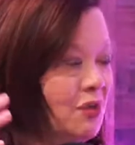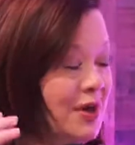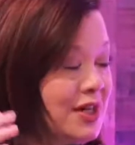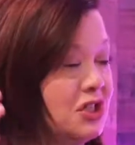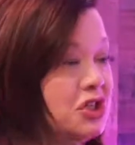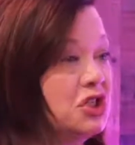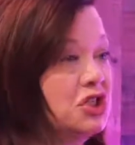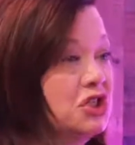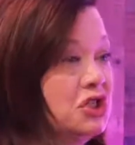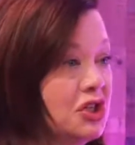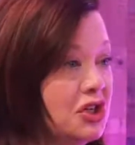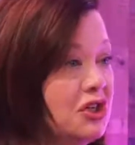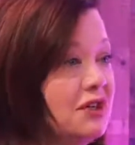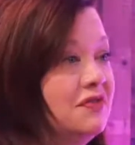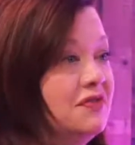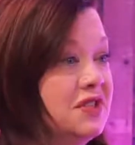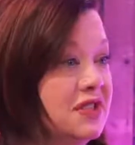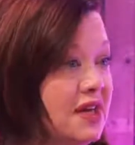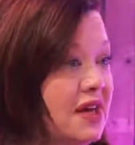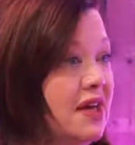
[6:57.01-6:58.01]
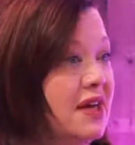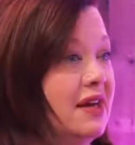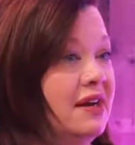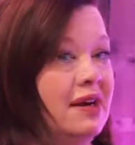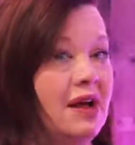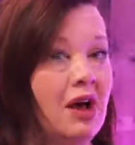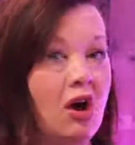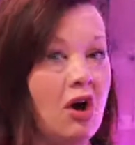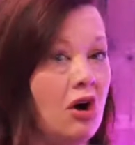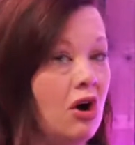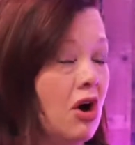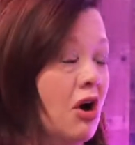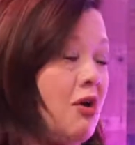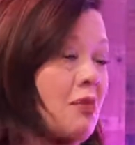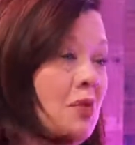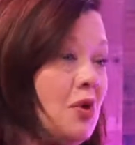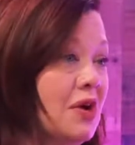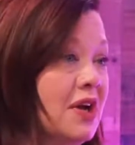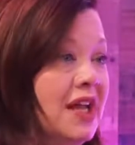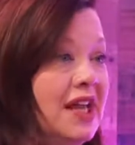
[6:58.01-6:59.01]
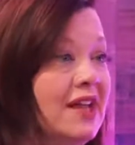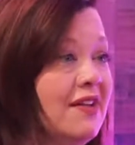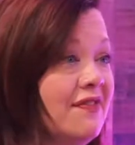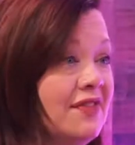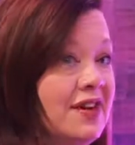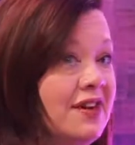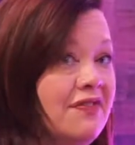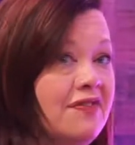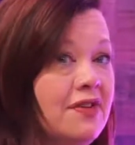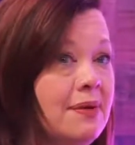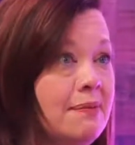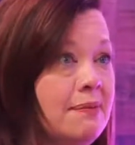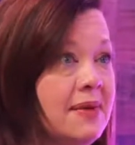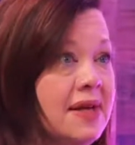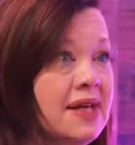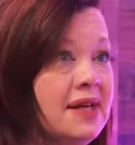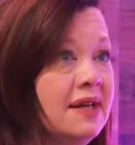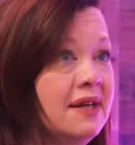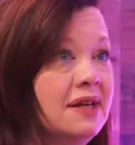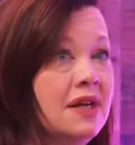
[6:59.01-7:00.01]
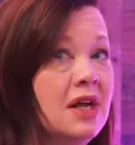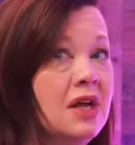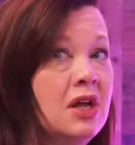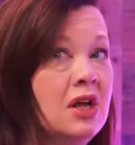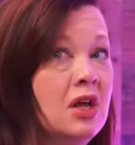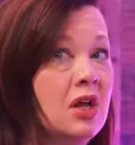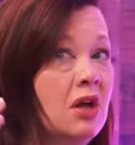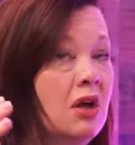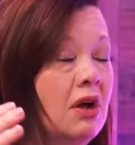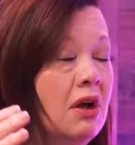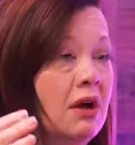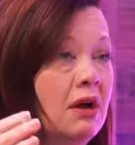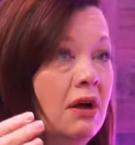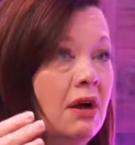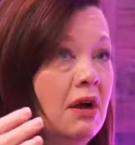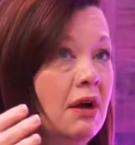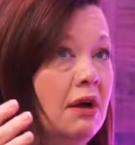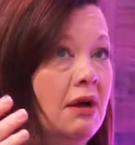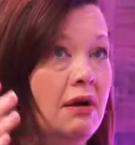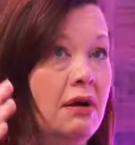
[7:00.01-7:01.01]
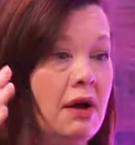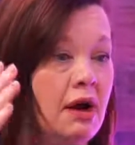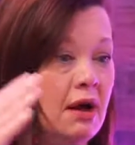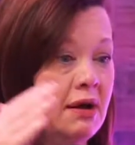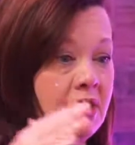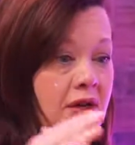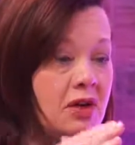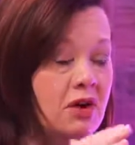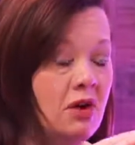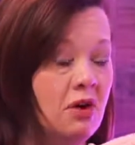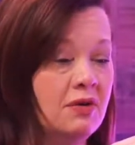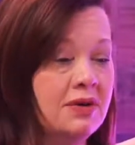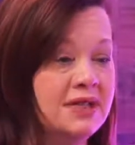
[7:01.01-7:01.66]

We should have done our homework, even right. if it meant you know,